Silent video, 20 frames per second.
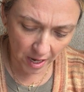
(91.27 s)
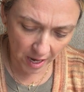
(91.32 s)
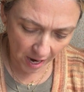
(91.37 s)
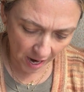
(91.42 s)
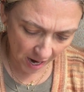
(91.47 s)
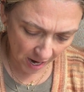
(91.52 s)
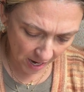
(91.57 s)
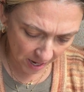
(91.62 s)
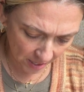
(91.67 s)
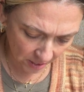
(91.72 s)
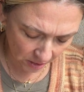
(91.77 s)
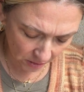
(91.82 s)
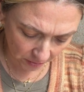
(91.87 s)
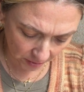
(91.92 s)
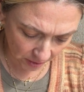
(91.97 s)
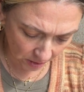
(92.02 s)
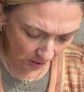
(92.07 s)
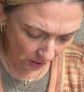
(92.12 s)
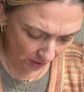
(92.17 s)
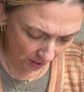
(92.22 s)
And you
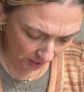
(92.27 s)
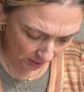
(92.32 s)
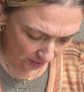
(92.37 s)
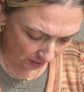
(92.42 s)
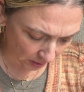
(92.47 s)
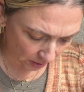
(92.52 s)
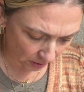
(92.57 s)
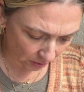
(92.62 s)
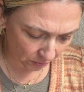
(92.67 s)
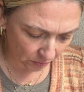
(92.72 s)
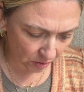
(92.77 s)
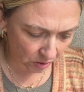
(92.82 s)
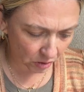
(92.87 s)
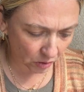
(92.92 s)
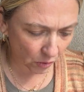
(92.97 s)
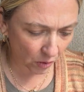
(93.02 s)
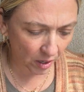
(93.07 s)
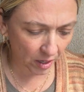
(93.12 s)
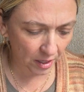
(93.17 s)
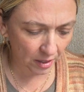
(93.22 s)
can go, you know,
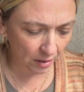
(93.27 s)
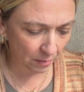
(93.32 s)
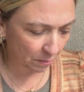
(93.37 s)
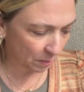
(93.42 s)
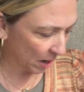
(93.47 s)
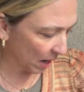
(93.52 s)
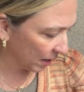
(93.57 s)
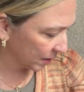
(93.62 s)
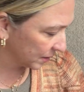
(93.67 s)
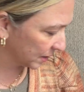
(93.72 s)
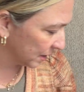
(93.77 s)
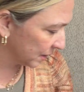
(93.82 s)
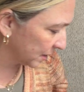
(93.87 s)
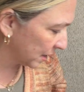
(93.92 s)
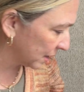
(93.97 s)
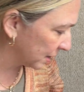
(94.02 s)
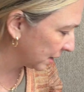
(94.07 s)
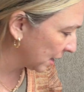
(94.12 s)
store it in the boxes that